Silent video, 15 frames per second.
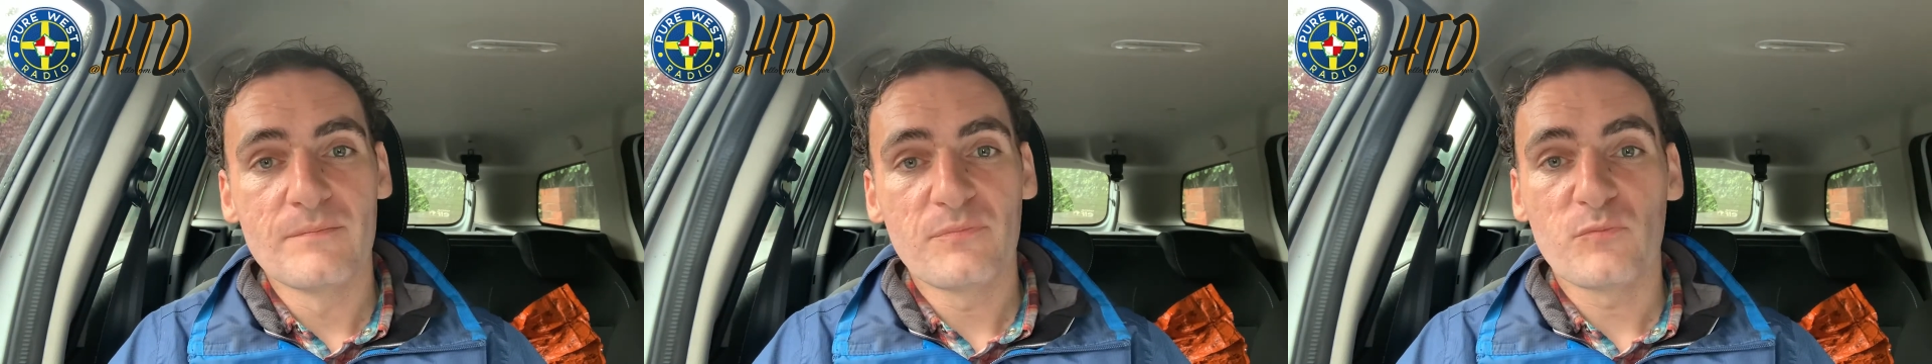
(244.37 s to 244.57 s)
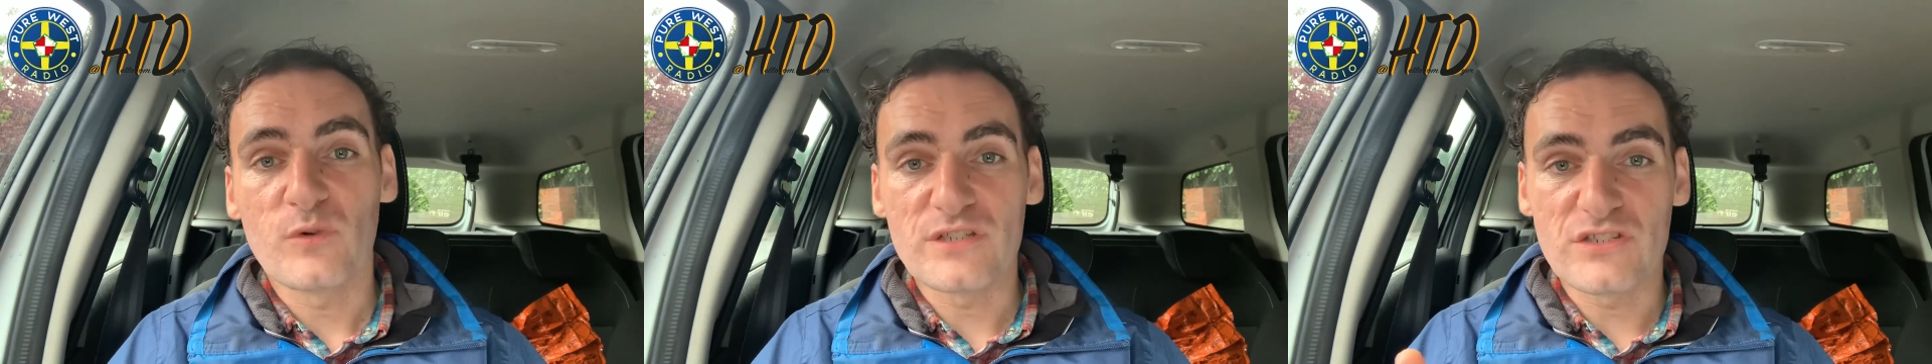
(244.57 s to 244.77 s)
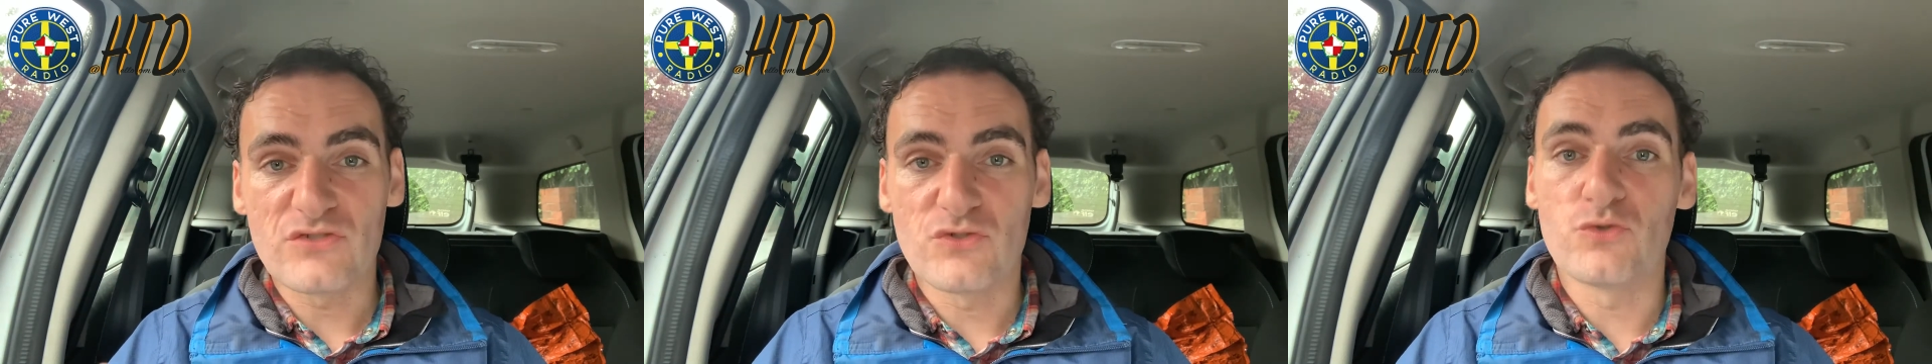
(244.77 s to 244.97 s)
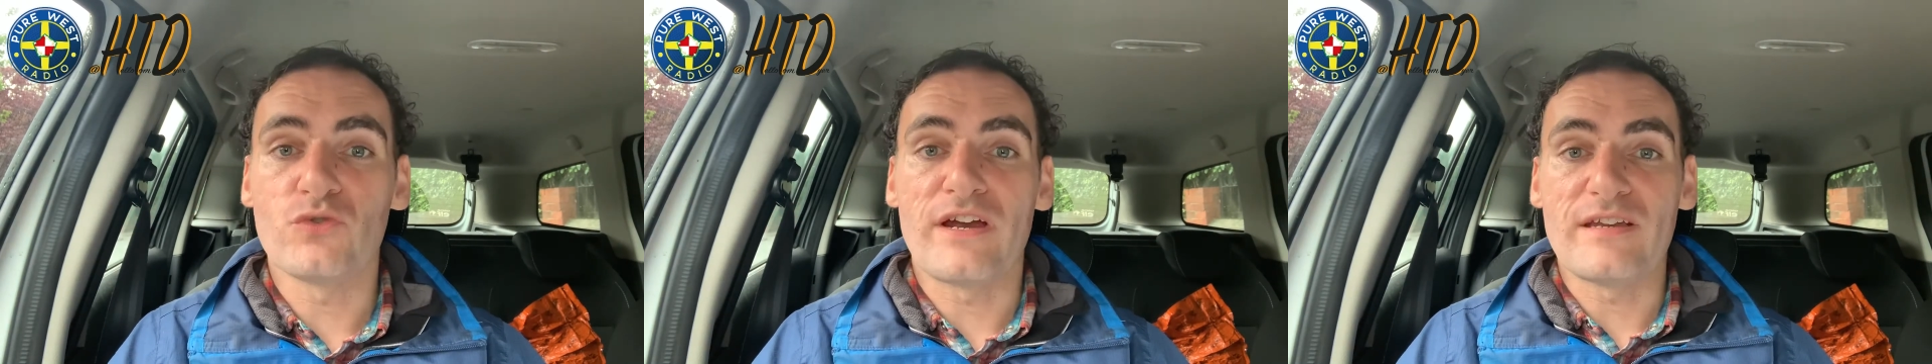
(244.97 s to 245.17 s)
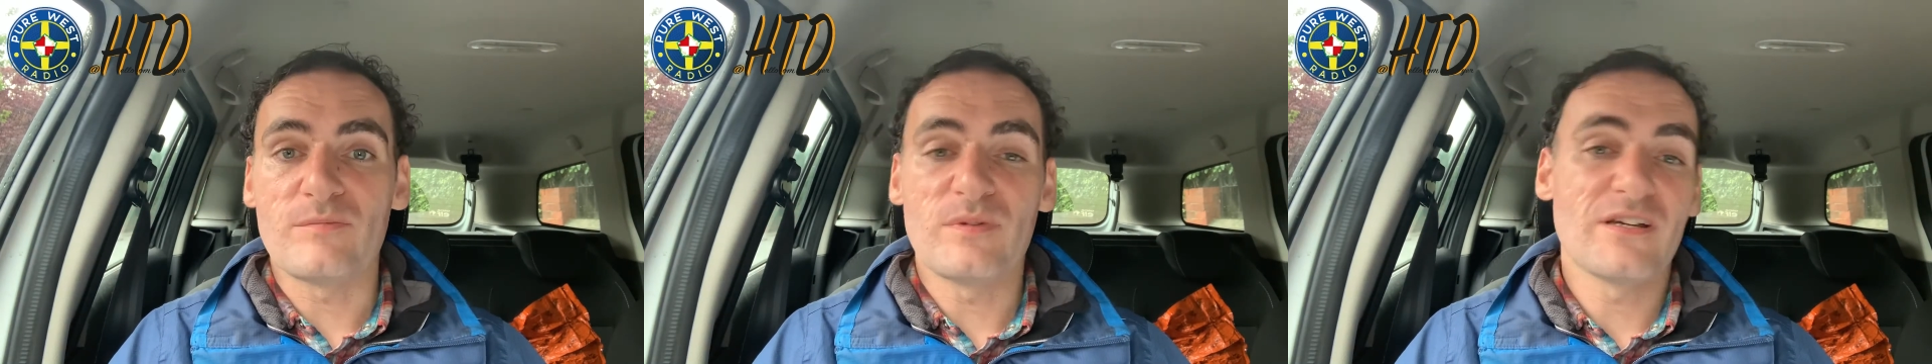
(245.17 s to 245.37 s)
which is
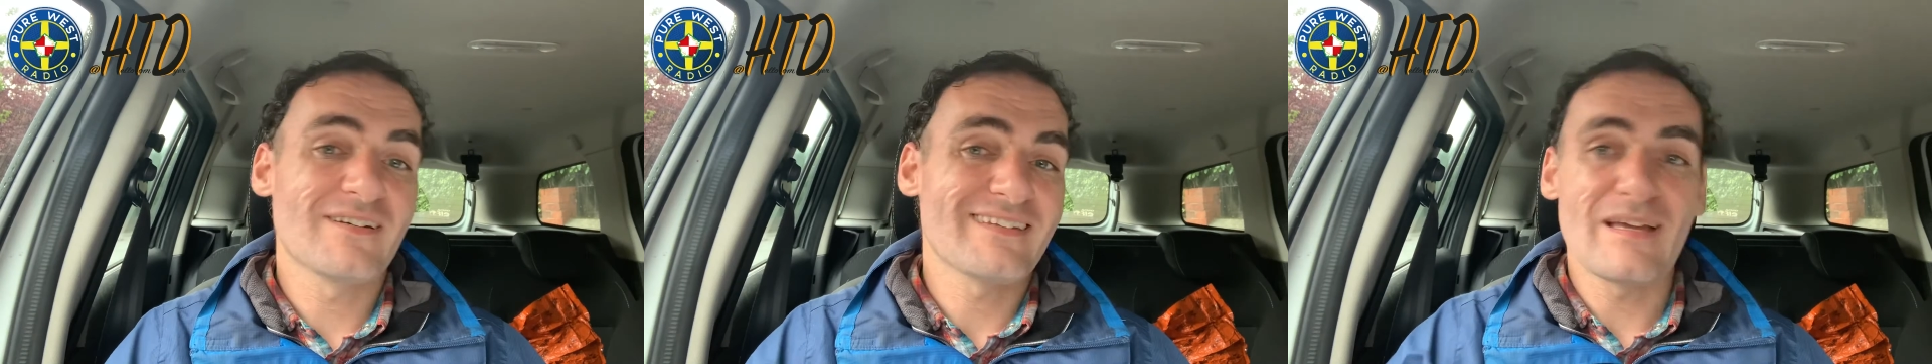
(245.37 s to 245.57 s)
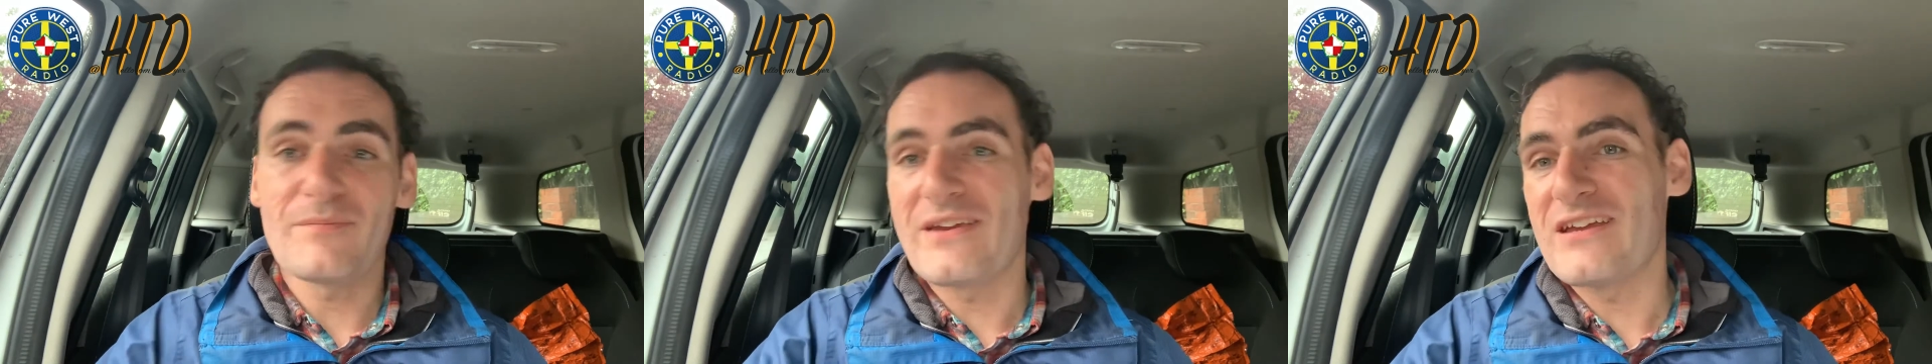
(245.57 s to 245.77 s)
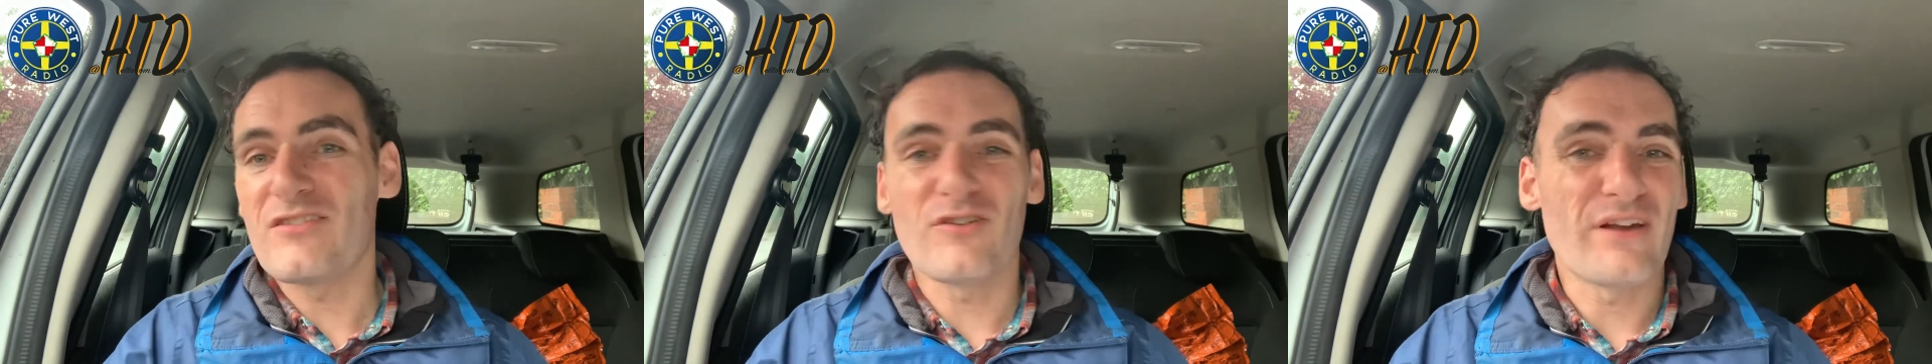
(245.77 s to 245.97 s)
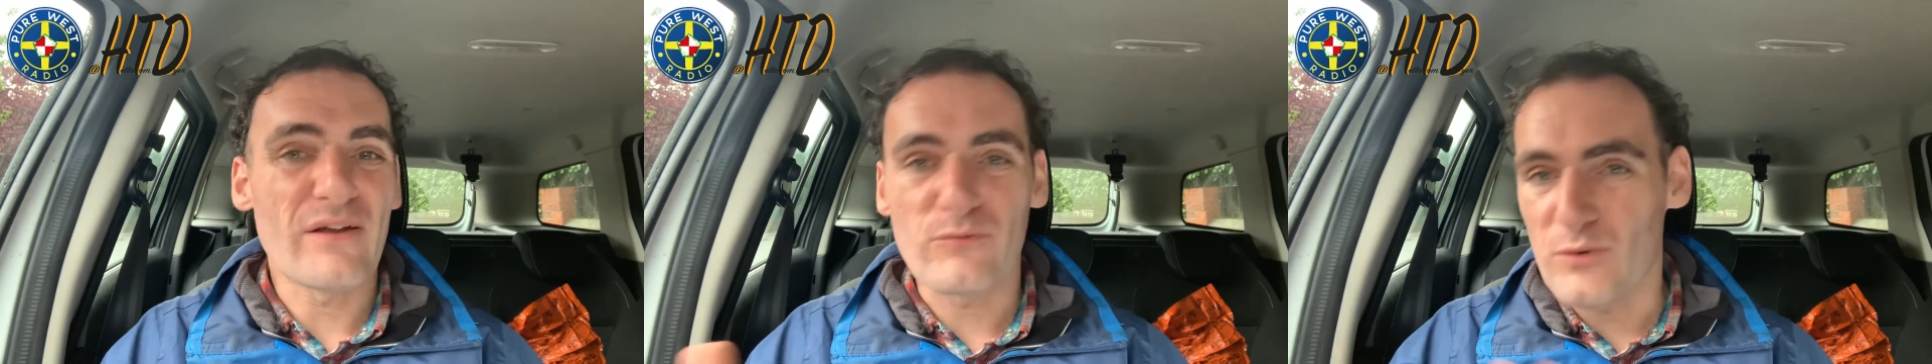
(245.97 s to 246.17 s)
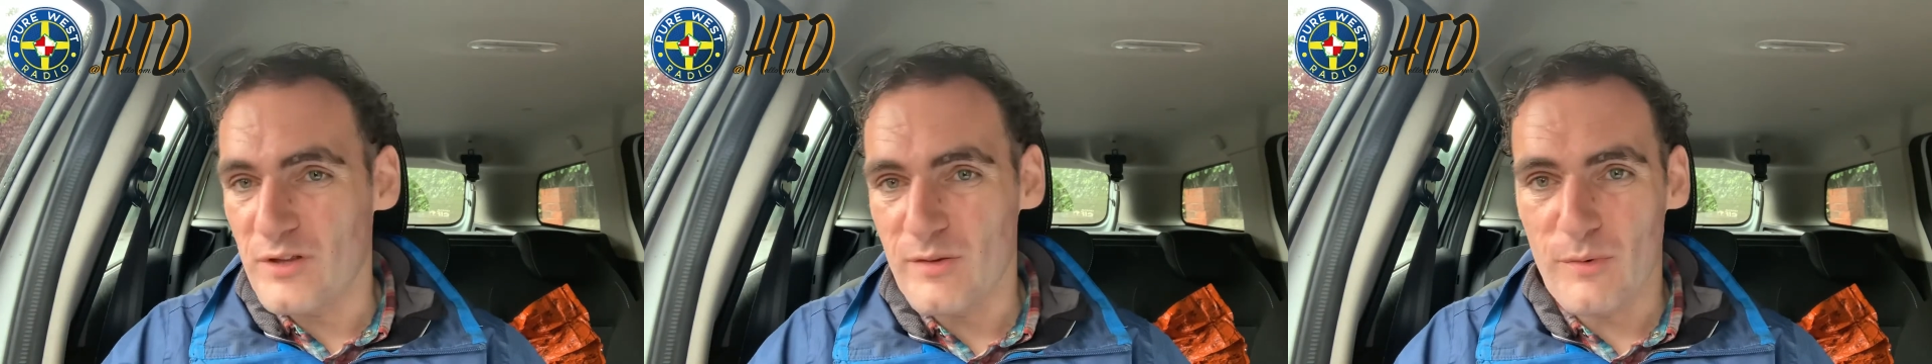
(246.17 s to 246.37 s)
great because I'm here, there and
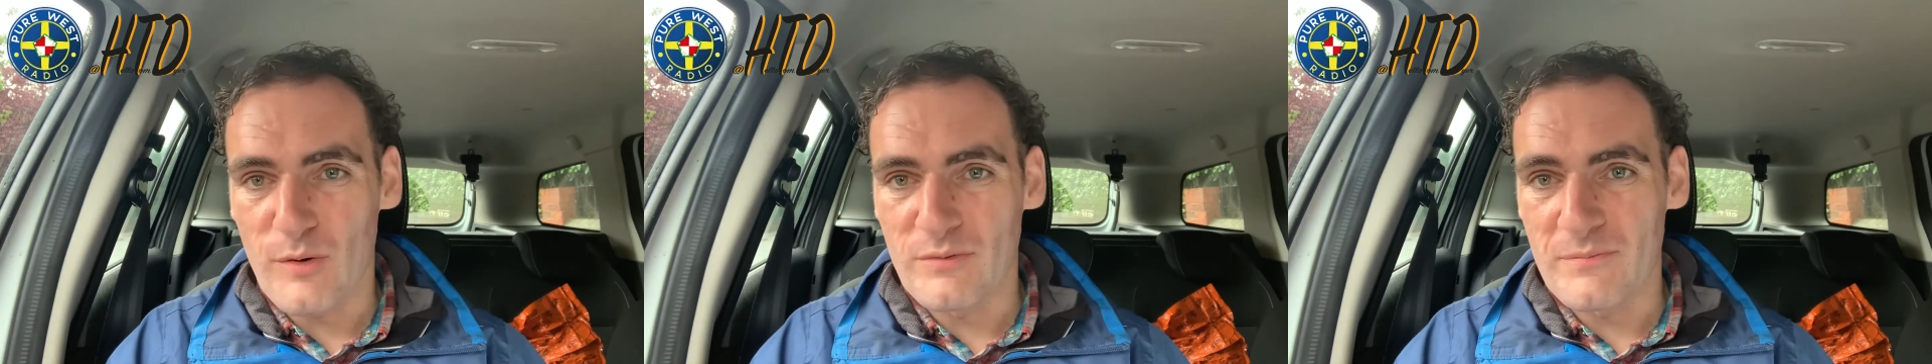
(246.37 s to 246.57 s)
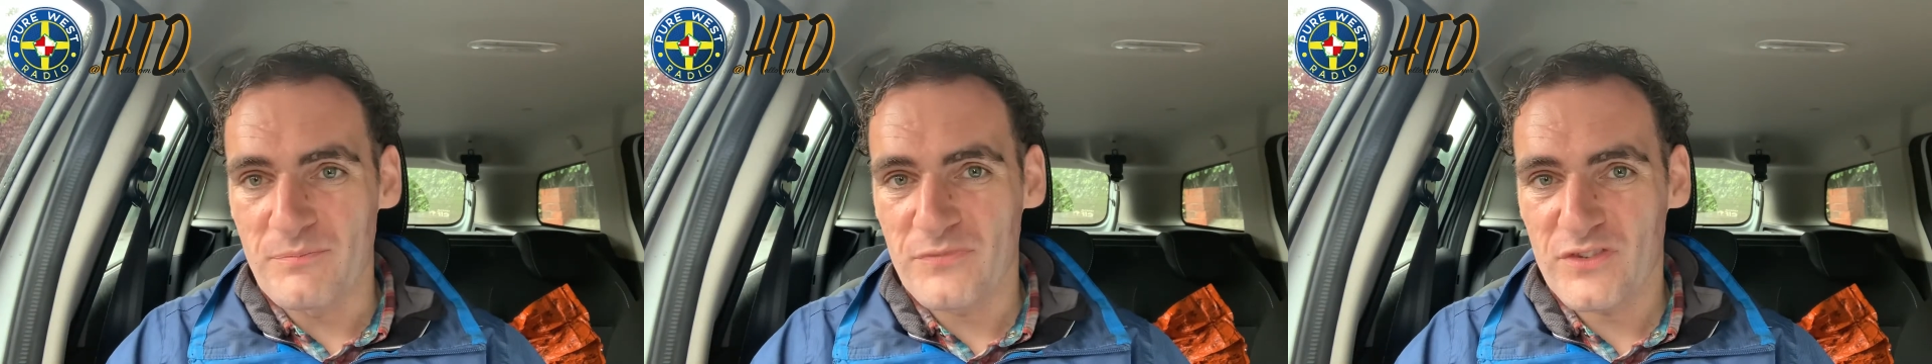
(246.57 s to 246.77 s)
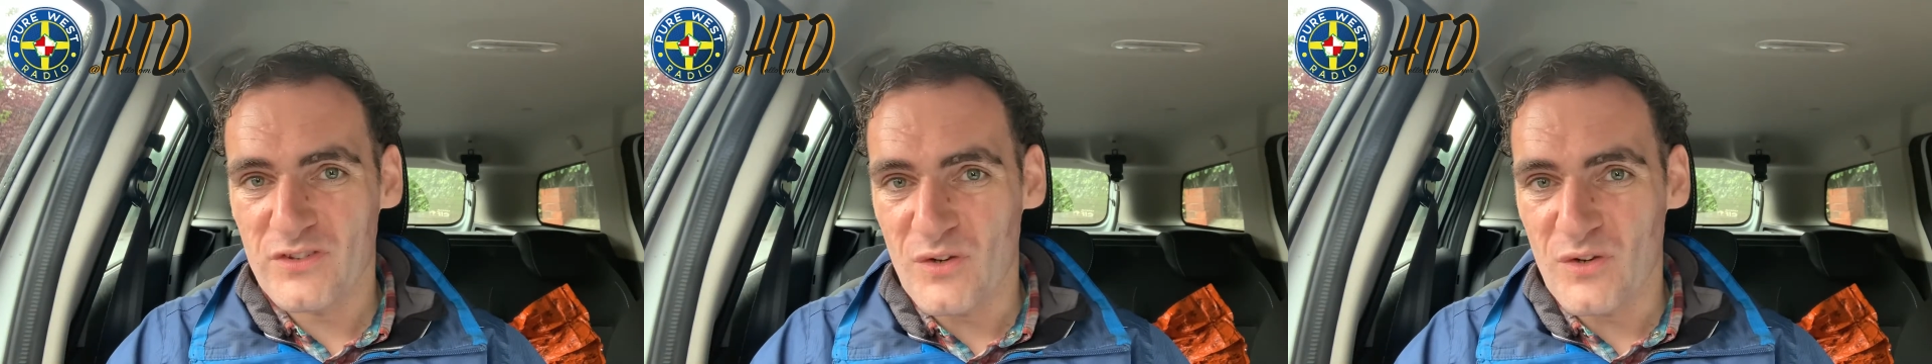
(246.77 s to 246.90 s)
ever at the moment.